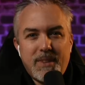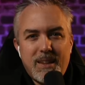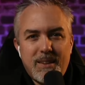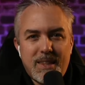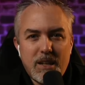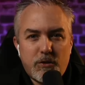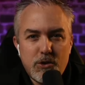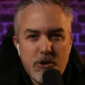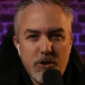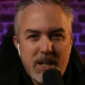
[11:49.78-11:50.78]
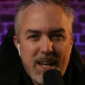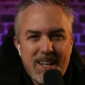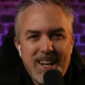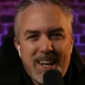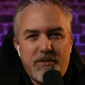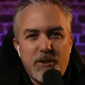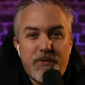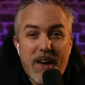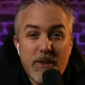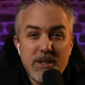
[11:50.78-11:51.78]
Thanks for tuning in. If you
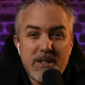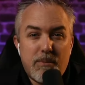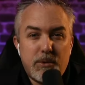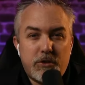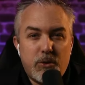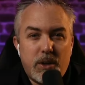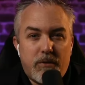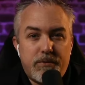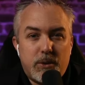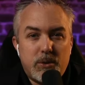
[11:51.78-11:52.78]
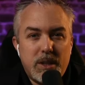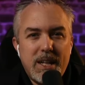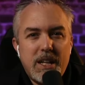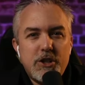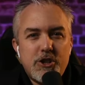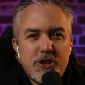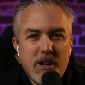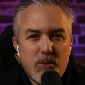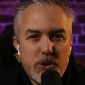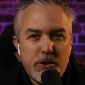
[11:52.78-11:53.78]
found this episode helpful, share it
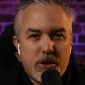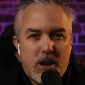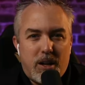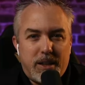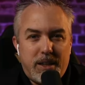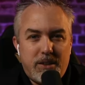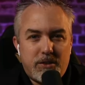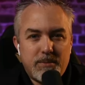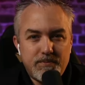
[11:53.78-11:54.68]
with your colleagues